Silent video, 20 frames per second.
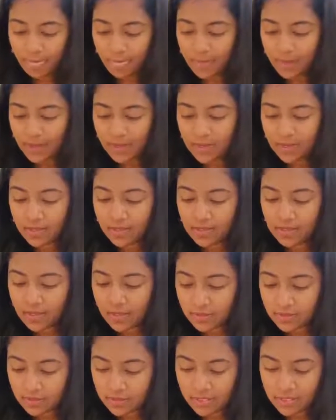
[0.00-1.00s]
and
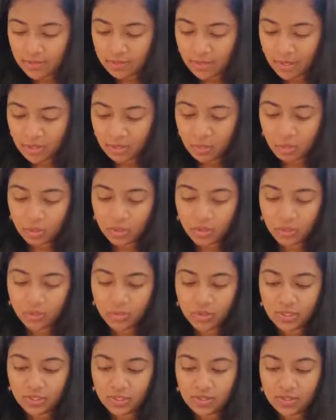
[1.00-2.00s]
let the tea bag boil
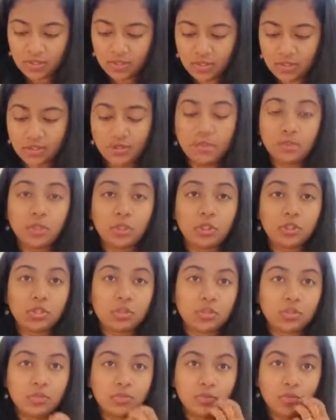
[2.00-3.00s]
with the
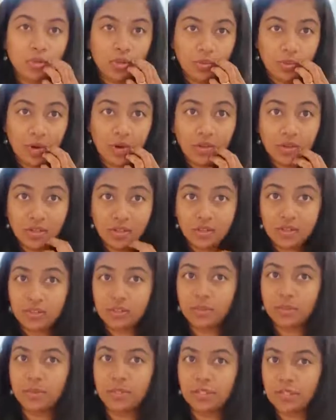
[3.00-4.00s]
mixture for about
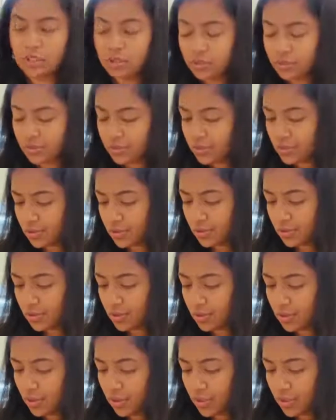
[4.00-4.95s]
another minute or so.